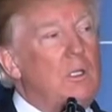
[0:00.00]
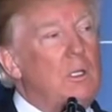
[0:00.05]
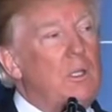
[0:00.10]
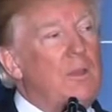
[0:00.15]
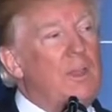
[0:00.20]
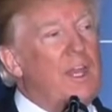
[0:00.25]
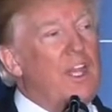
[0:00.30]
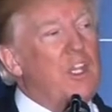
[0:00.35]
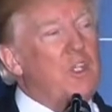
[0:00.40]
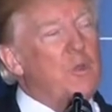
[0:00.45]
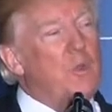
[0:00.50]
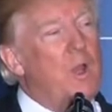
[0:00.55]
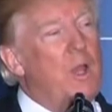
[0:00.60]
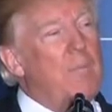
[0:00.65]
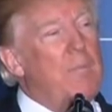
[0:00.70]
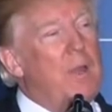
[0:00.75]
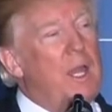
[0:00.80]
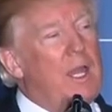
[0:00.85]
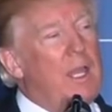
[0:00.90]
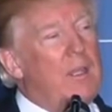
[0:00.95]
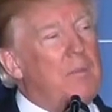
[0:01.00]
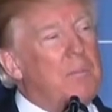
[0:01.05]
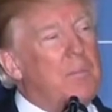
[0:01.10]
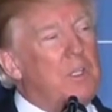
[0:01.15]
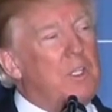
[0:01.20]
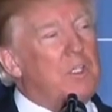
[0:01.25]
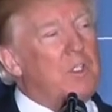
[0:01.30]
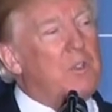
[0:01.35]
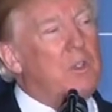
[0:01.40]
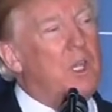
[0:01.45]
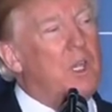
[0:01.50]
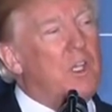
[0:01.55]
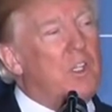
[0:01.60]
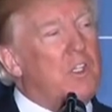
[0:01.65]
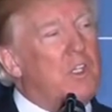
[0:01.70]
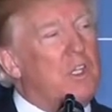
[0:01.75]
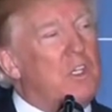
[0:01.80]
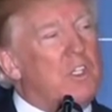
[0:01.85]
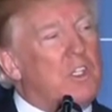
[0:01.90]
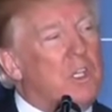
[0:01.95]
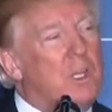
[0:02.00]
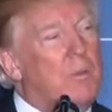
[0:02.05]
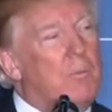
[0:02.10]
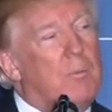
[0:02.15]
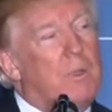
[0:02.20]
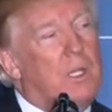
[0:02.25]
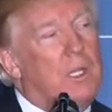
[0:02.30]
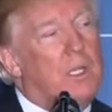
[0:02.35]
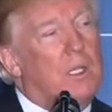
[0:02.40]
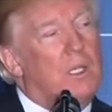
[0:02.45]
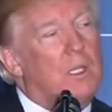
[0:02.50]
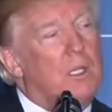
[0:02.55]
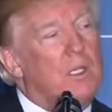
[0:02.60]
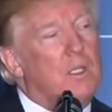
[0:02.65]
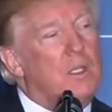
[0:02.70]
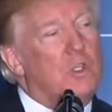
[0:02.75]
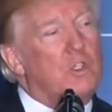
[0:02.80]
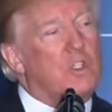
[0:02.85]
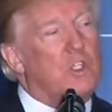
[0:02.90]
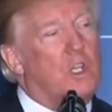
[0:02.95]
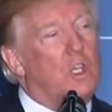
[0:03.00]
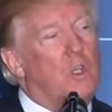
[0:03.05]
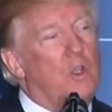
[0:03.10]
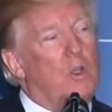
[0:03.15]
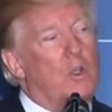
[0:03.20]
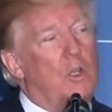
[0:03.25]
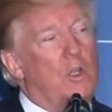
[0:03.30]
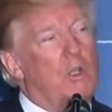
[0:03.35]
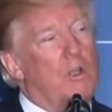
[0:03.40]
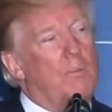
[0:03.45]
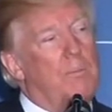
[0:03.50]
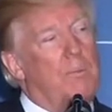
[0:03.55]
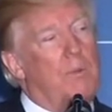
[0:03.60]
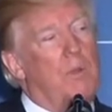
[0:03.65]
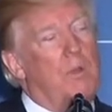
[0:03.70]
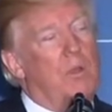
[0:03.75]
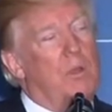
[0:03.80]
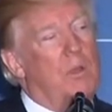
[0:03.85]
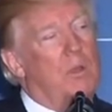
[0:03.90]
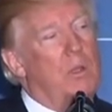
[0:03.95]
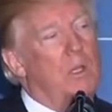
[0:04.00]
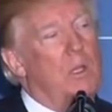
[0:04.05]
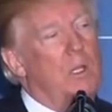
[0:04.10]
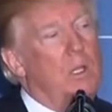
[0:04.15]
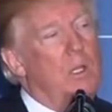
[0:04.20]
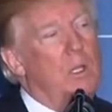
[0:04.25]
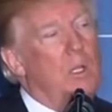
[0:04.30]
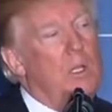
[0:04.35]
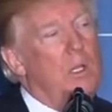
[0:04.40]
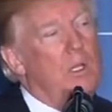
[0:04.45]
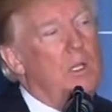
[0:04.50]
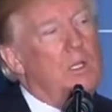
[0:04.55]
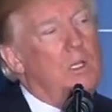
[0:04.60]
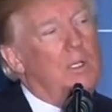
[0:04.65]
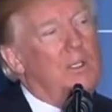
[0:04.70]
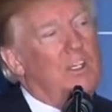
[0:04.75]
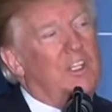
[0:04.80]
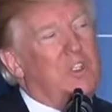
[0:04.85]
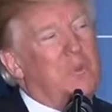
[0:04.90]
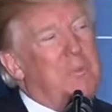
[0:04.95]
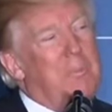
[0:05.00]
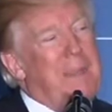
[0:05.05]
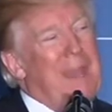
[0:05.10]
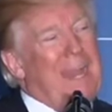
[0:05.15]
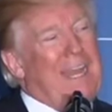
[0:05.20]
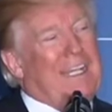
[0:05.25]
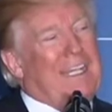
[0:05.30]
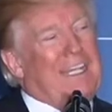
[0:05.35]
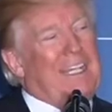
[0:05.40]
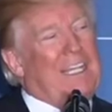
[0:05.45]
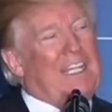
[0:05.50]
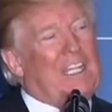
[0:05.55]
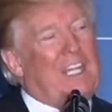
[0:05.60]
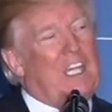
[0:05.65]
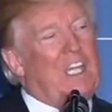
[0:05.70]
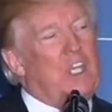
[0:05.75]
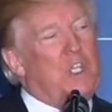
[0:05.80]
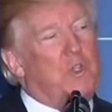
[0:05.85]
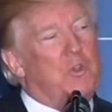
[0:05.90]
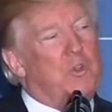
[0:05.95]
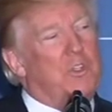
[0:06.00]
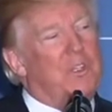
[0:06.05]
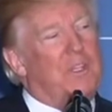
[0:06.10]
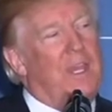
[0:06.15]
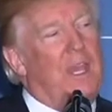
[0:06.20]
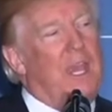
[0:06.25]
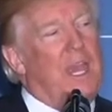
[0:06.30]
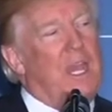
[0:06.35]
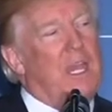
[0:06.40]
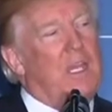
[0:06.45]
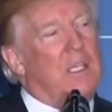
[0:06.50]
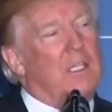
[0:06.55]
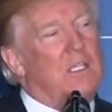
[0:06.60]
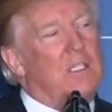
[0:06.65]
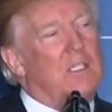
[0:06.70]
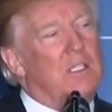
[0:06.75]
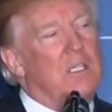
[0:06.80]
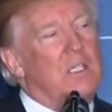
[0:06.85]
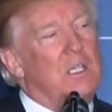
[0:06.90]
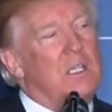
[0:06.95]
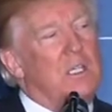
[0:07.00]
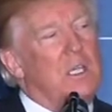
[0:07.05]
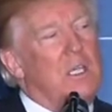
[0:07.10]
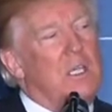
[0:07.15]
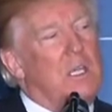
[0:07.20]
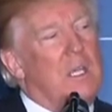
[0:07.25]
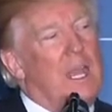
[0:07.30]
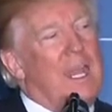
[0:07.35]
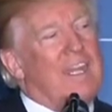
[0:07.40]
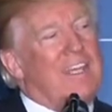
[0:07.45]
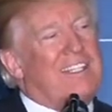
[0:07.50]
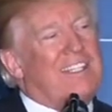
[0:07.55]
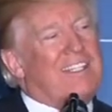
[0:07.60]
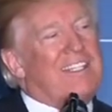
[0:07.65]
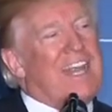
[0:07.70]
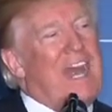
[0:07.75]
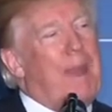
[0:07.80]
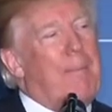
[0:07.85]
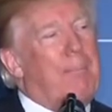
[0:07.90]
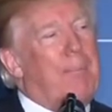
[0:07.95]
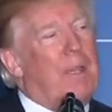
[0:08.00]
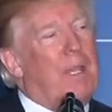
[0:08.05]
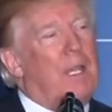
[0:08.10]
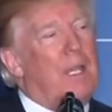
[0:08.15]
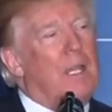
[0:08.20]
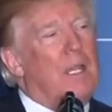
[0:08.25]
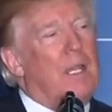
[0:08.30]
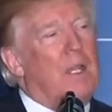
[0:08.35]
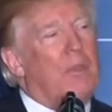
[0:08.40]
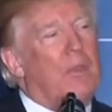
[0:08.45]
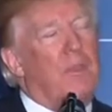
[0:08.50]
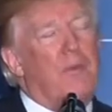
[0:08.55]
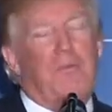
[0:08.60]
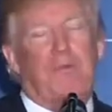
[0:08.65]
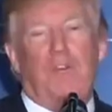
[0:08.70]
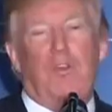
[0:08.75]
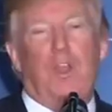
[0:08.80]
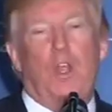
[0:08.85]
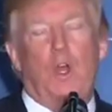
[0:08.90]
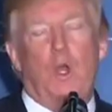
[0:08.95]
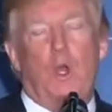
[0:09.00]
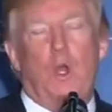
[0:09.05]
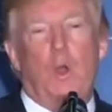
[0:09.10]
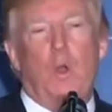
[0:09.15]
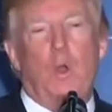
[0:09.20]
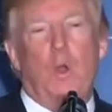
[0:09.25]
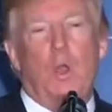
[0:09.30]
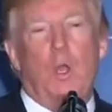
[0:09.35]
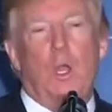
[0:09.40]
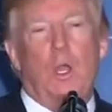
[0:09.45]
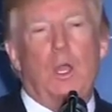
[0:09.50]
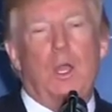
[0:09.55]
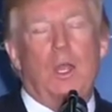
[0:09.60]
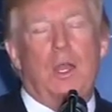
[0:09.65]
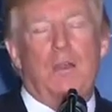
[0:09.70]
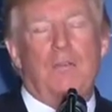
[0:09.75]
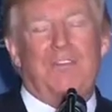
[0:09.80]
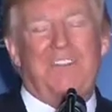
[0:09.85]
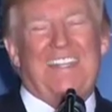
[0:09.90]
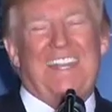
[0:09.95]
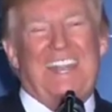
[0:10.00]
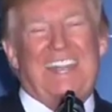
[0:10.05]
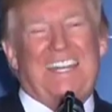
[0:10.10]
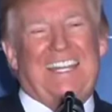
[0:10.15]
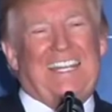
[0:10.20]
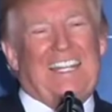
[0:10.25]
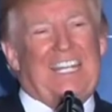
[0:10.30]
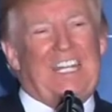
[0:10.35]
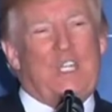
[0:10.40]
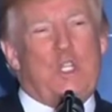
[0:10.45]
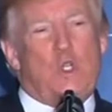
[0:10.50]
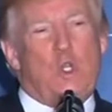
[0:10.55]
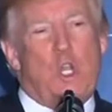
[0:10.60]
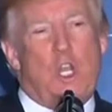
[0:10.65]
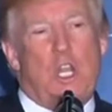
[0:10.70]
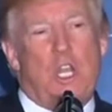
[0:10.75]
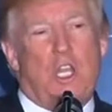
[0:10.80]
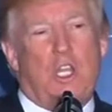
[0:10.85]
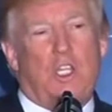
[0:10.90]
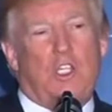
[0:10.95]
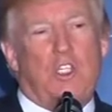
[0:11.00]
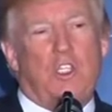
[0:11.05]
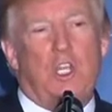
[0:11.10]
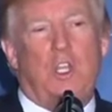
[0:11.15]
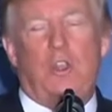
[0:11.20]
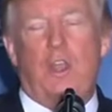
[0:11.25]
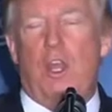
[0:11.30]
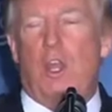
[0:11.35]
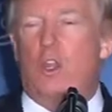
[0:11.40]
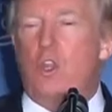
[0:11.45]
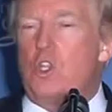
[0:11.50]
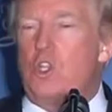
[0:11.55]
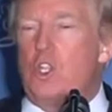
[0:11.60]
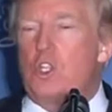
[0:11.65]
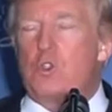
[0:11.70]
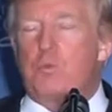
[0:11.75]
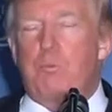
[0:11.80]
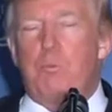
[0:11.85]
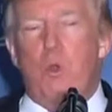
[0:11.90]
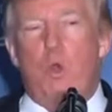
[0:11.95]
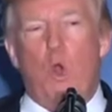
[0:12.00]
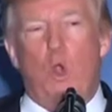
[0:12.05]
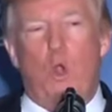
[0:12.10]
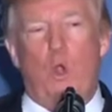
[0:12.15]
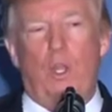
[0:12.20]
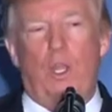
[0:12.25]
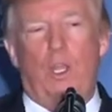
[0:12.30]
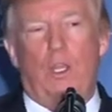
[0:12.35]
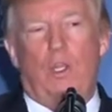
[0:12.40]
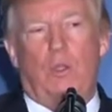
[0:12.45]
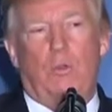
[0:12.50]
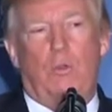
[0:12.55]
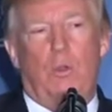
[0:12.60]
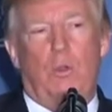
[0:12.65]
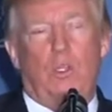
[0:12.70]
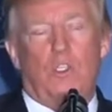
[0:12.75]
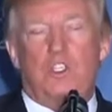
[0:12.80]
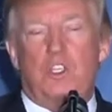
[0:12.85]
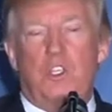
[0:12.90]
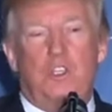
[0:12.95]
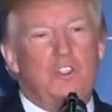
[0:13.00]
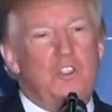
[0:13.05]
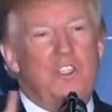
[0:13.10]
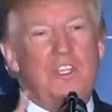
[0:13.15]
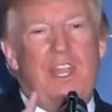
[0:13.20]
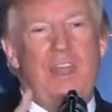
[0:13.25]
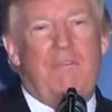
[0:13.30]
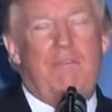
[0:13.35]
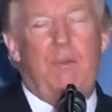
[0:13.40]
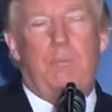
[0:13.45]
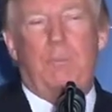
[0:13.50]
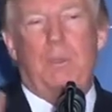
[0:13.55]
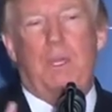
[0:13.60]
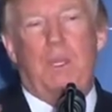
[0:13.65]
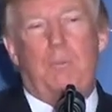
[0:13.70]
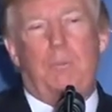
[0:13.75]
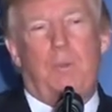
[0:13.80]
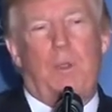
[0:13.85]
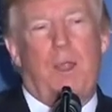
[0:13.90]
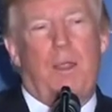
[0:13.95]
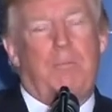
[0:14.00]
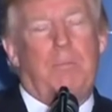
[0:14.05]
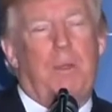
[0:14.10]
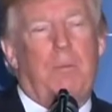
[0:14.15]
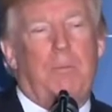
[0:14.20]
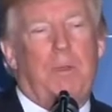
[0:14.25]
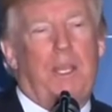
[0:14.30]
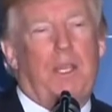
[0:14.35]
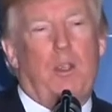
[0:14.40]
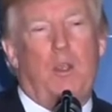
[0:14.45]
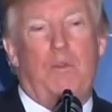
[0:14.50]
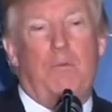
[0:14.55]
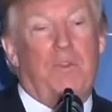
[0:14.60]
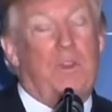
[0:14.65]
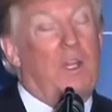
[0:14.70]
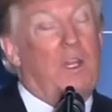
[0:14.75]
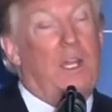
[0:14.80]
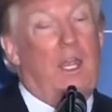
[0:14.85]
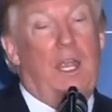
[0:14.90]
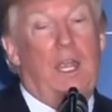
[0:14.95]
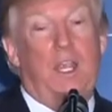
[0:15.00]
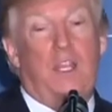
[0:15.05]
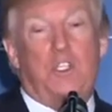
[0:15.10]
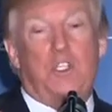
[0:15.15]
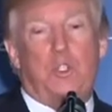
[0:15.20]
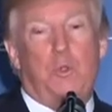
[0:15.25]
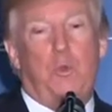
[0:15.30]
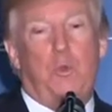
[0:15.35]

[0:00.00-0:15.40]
That is why my administration is committed to securing our border, dismantling dangerous gangs, and stopping the flow of deadly drugs that are just pouring across. It's never been a problem like over the last